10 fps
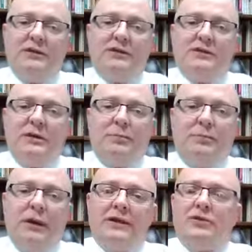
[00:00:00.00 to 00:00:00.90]
the
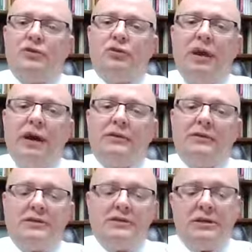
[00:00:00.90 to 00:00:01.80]
steep place and
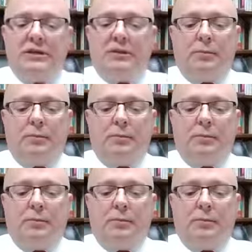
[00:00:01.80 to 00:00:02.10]
drowned in the sea.